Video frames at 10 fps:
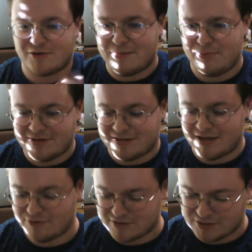They put
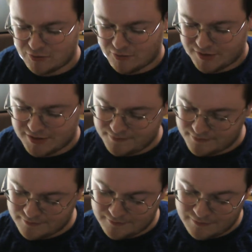together a story.
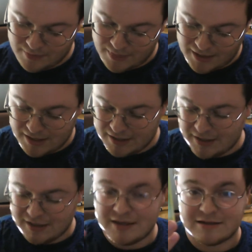
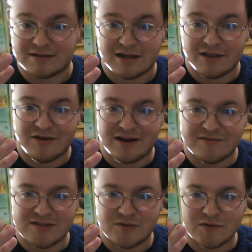Here's another
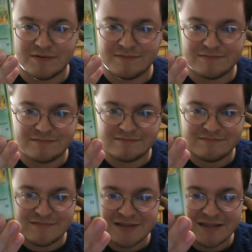Ivysaur.
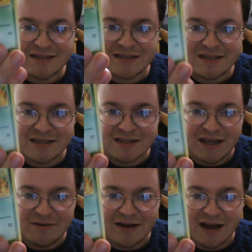
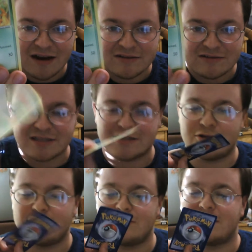That one kind of looks a
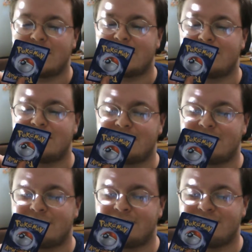little,
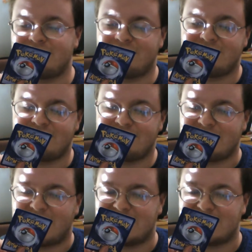
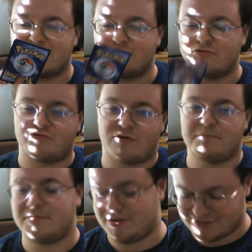like he's a little
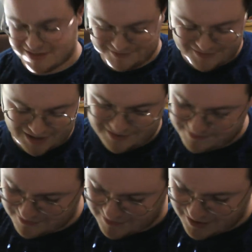grumpy or something.
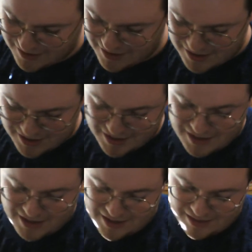
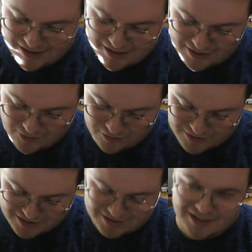And then, of
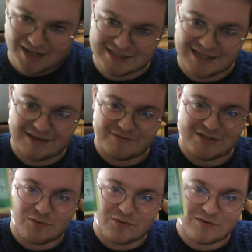course, his last
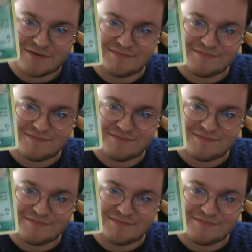Ivysaur.